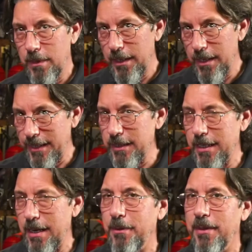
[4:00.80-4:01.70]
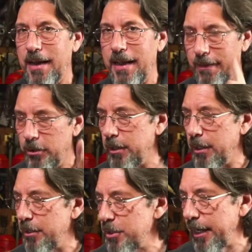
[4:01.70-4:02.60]
the next example that I have, you're going
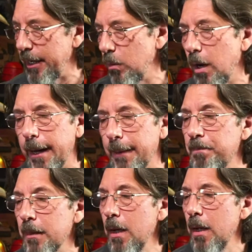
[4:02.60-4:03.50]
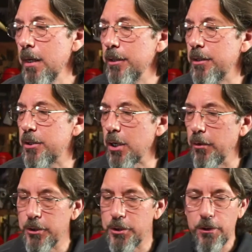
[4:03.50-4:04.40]
to understand why.
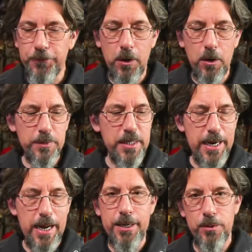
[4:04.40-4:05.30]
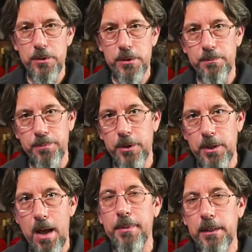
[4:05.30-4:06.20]
So the 2 foams that I use
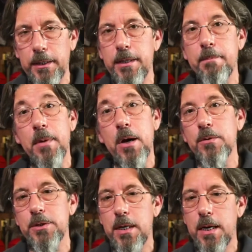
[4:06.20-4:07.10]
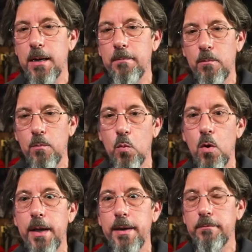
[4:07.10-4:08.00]
predominantly the most,
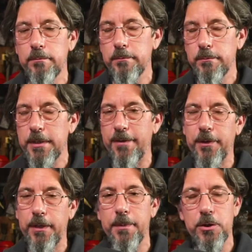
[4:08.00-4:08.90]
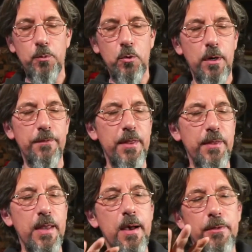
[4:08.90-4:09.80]
1 definitely much more of
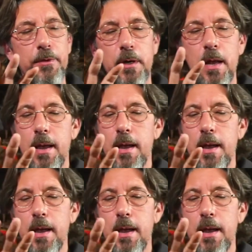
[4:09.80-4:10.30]
than the other.